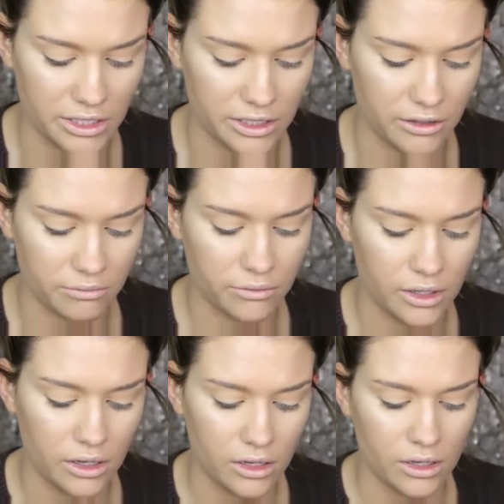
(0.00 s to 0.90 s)
mix them.
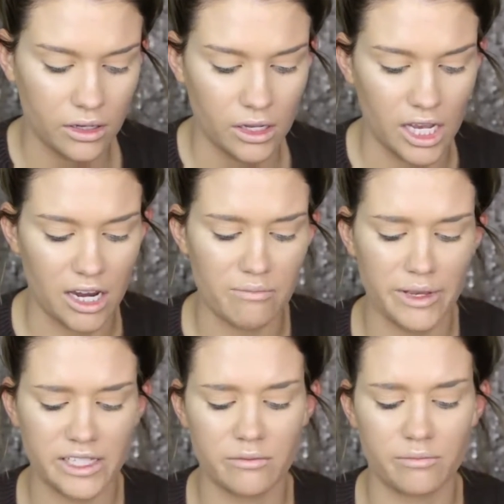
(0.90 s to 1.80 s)
And I
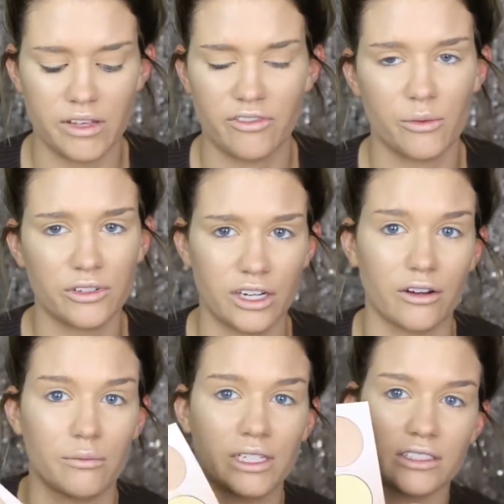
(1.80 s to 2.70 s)
mix them, if you're wondering
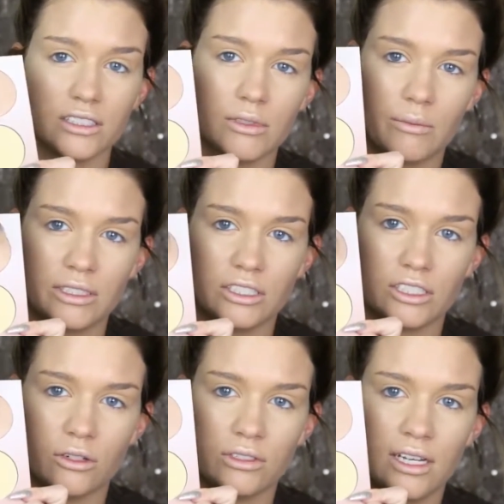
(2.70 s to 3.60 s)
how I mix them, I basically
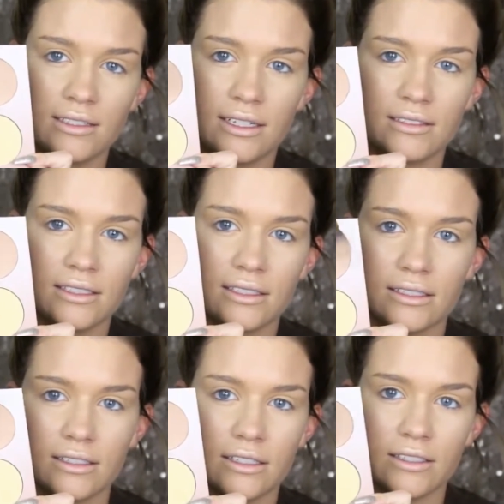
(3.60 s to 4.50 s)
just go dot, dot, dot, dot,
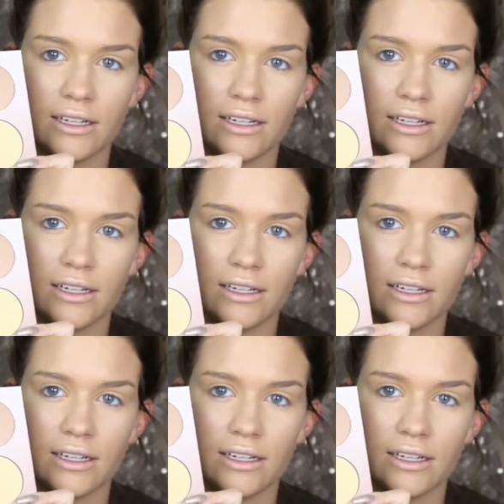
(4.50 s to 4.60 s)
dot, dot,